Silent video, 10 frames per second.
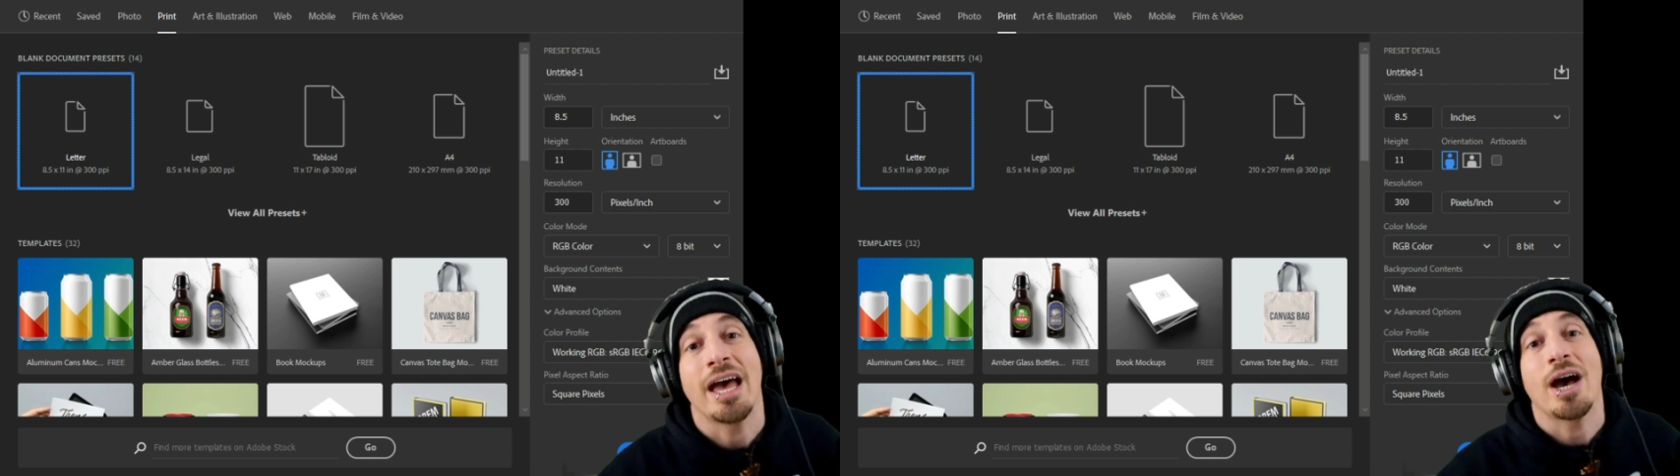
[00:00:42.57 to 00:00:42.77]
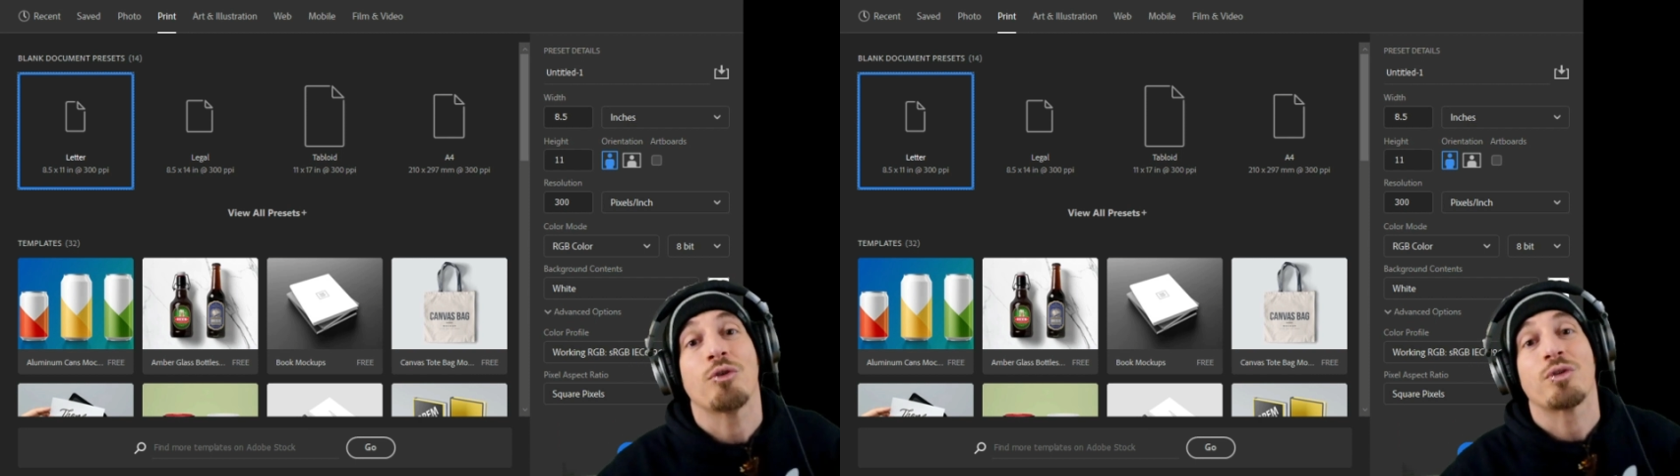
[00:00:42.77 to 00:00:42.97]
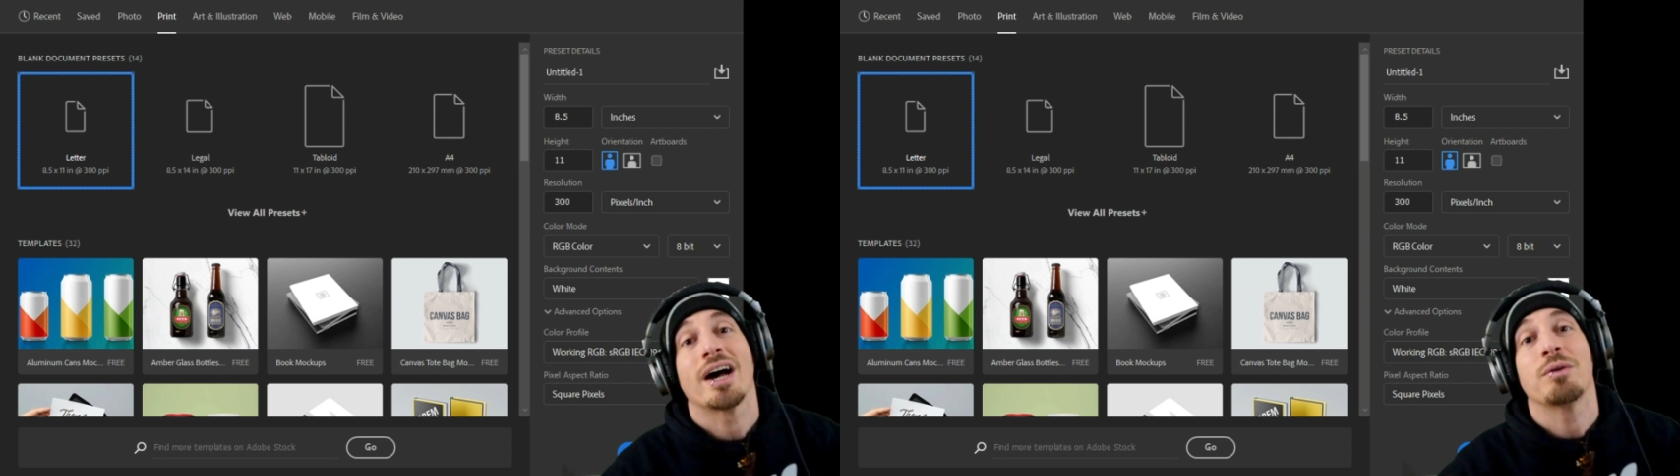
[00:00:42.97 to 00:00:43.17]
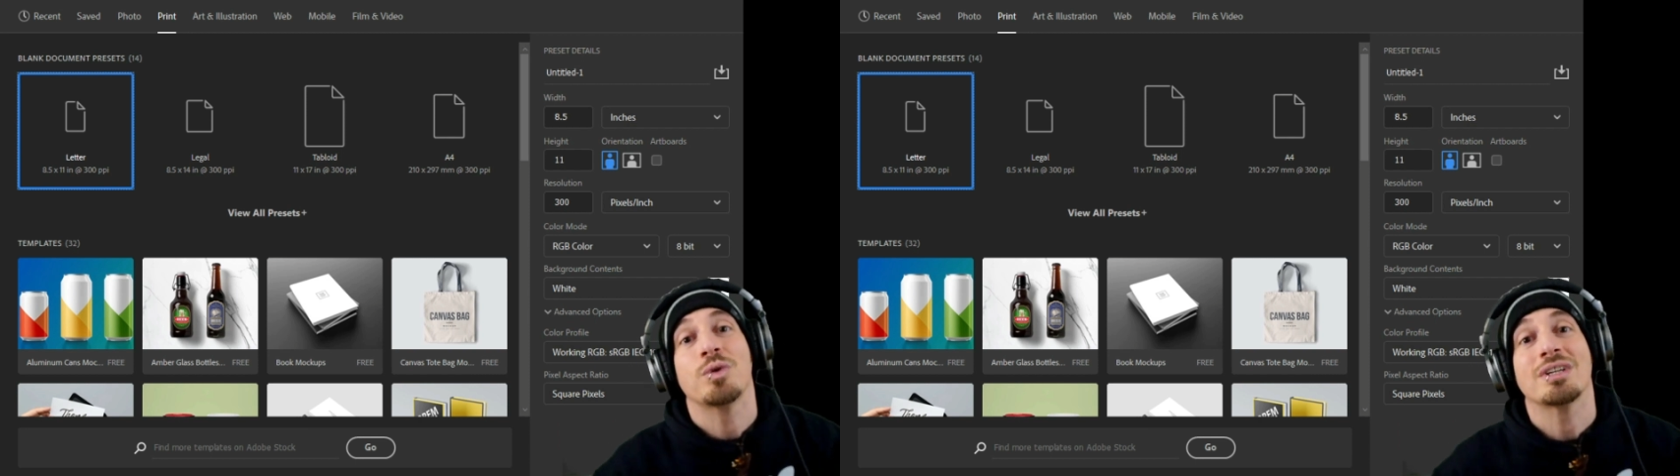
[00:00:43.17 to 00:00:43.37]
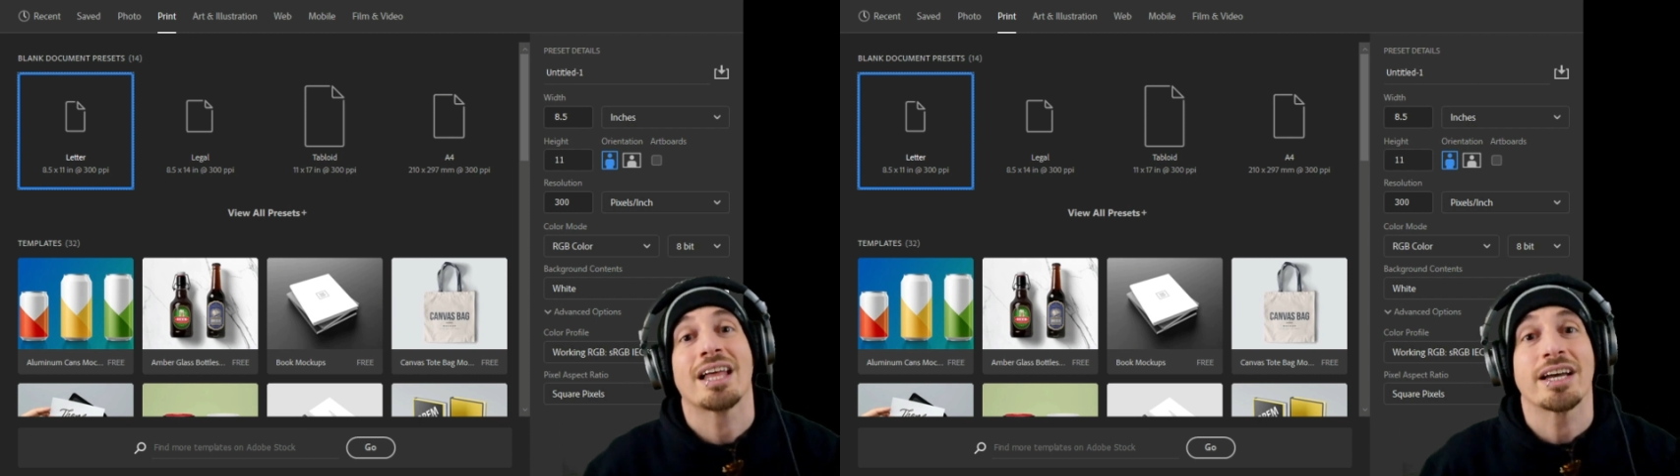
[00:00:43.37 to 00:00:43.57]
However, I
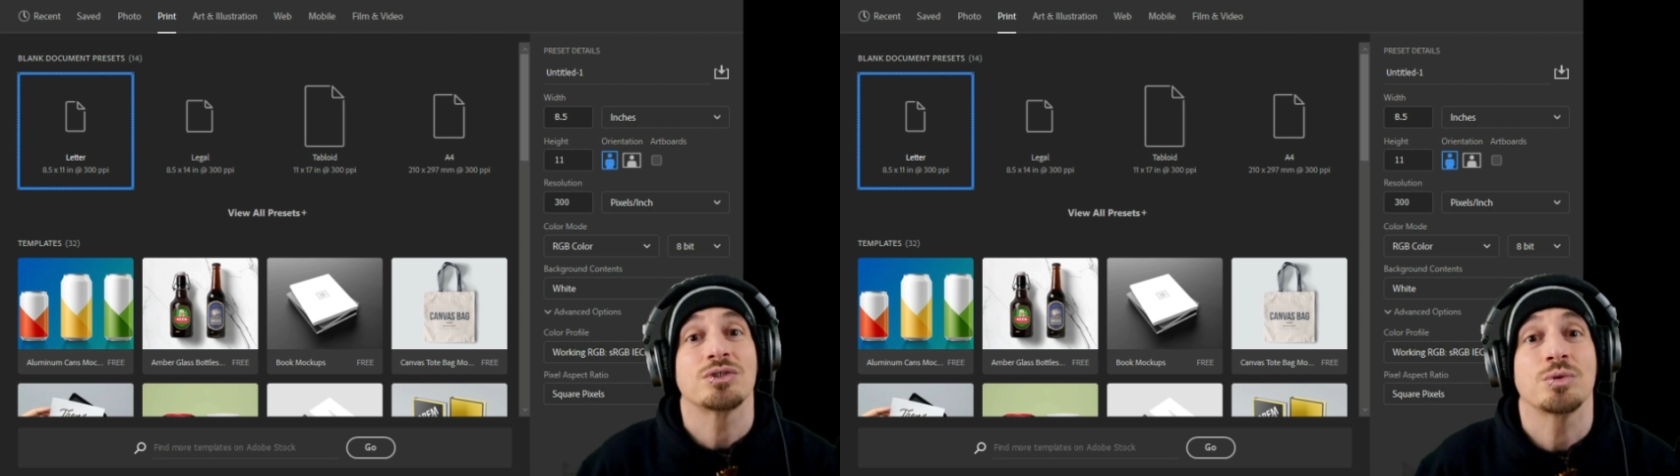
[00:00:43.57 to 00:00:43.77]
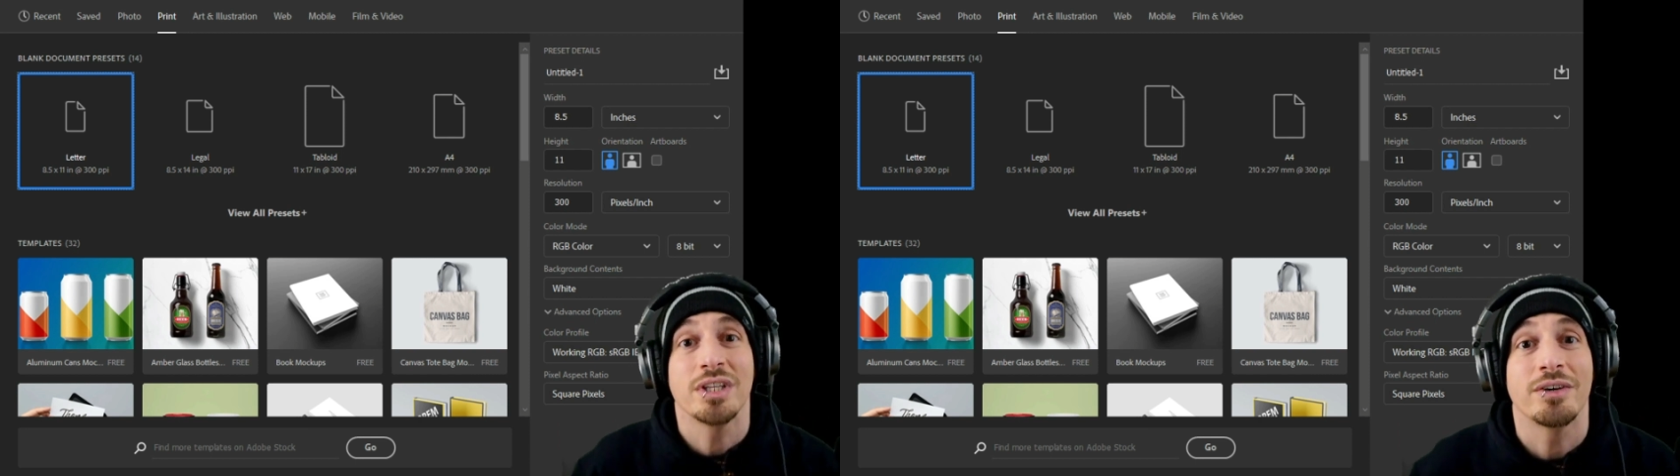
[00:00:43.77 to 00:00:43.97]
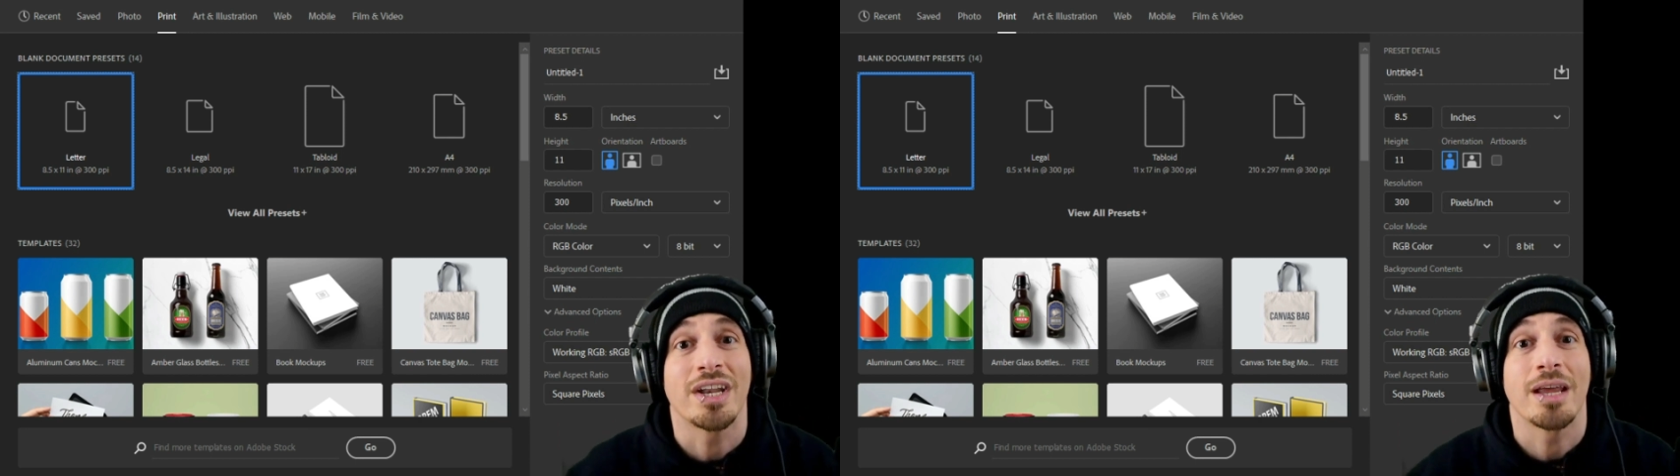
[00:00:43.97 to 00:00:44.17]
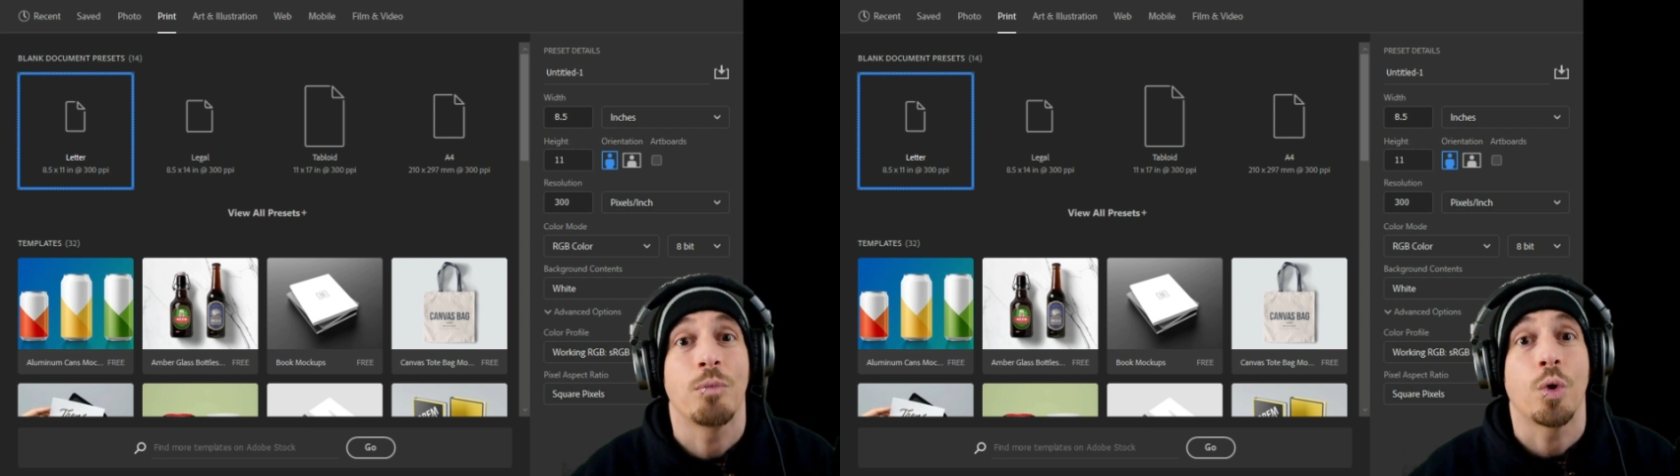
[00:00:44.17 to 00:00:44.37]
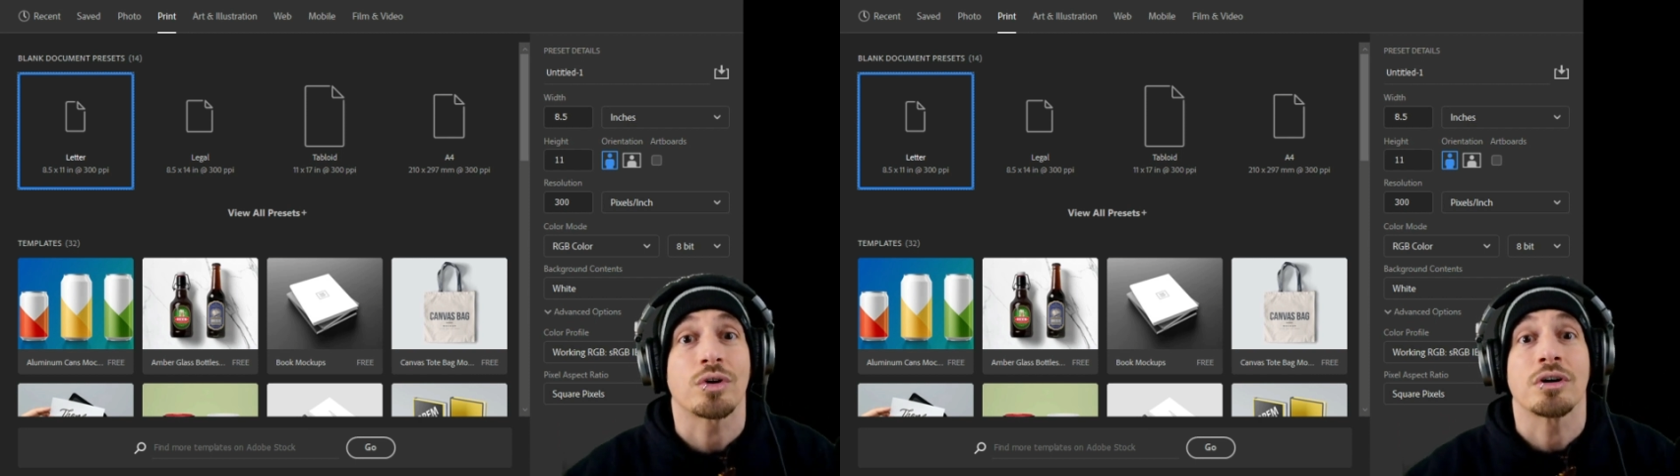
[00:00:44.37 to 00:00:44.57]
would like to live in a
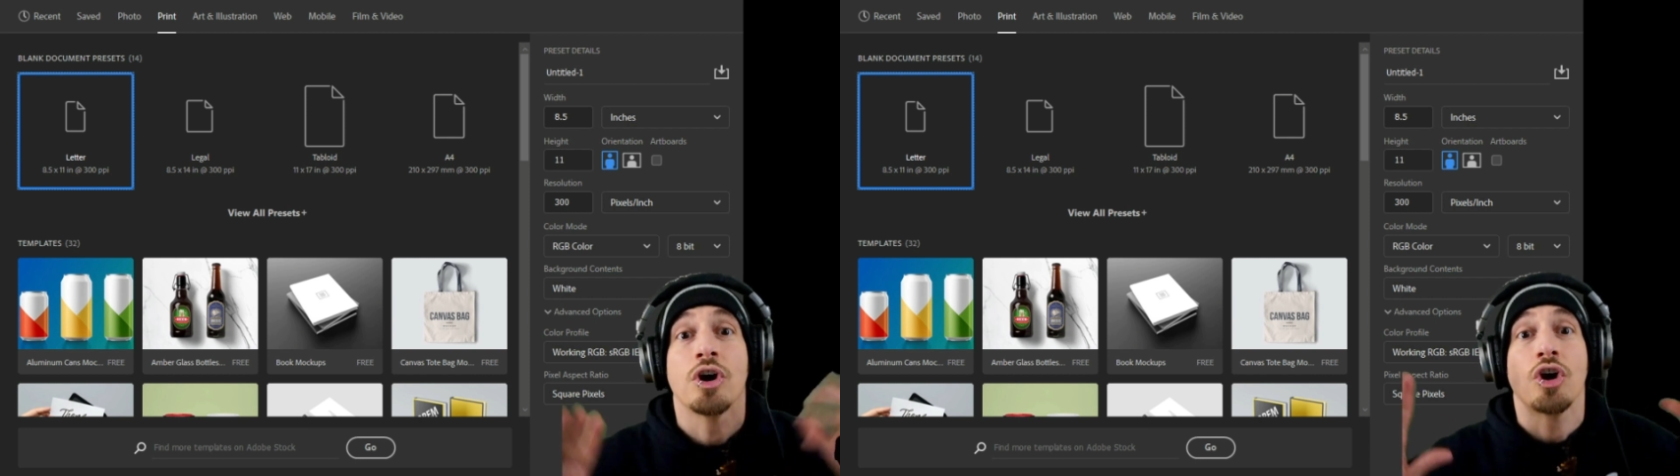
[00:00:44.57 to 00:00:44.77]
more